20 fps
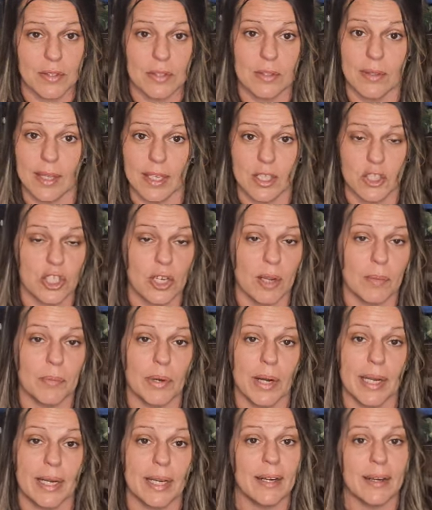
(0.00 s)
So they jump
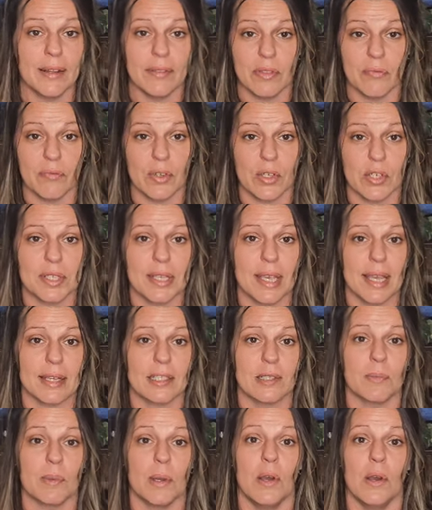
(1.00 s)
right into the first
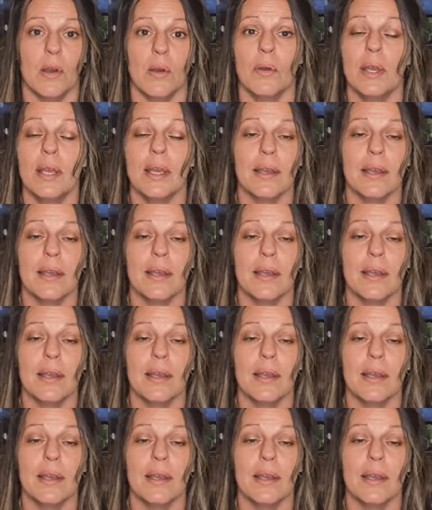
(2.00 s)
expo